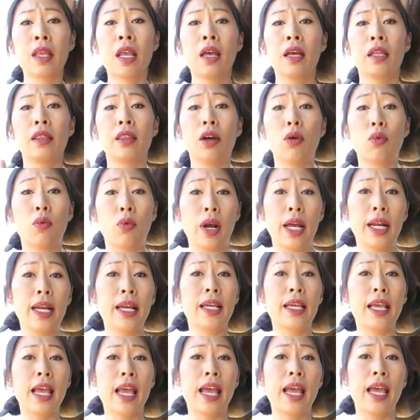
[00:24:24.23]
the
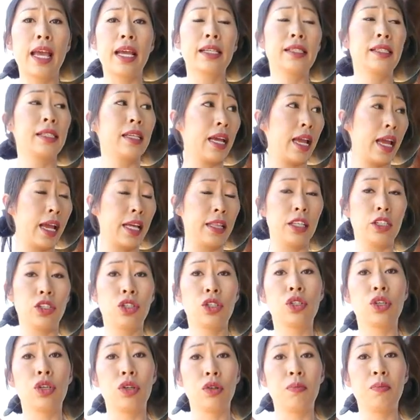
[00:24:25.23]
Renegades, and the
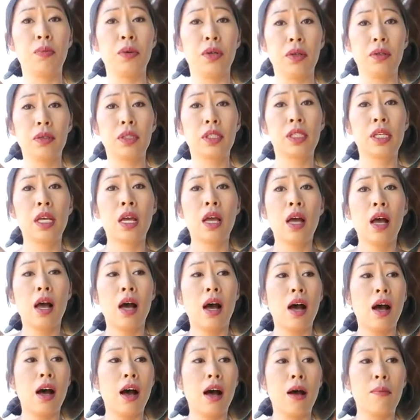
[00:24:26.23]
Scoot boots.
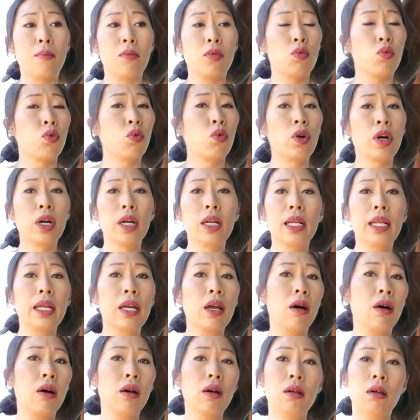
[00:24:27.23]
Really,
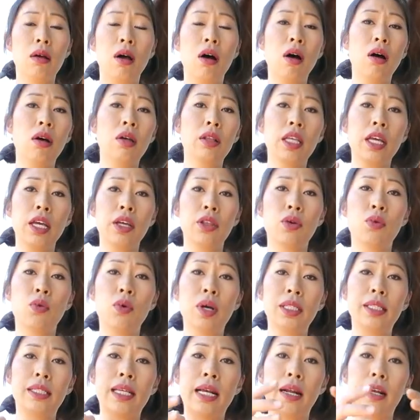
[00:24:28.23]
all the other
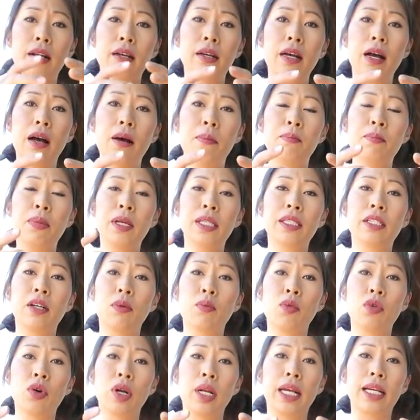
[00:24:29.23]
ones that encompass are
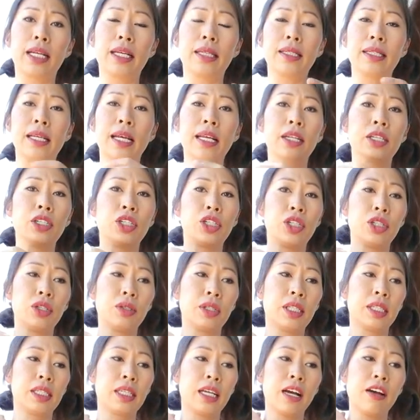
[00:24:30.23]
more like a tennis shoe
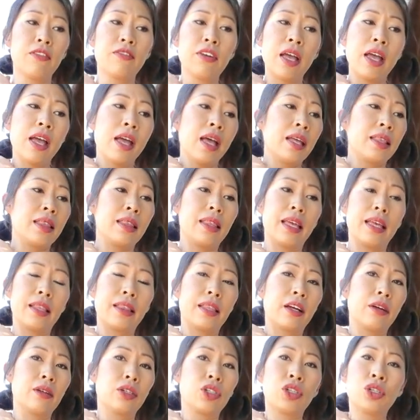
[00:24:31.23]
stuff.
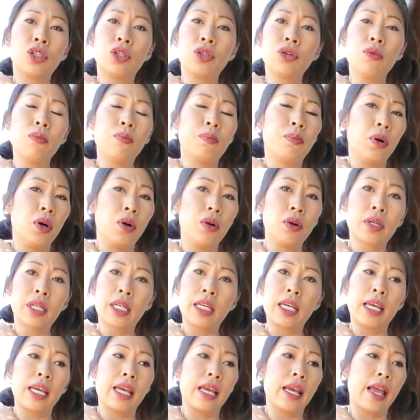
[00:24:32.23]
They're too
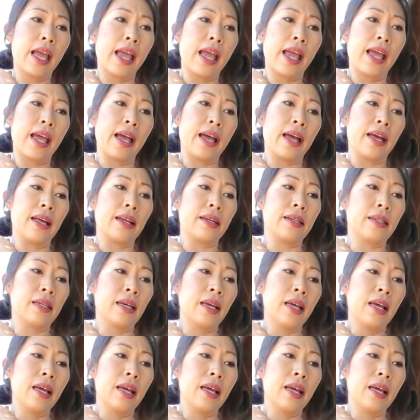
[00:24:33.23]
bulky, and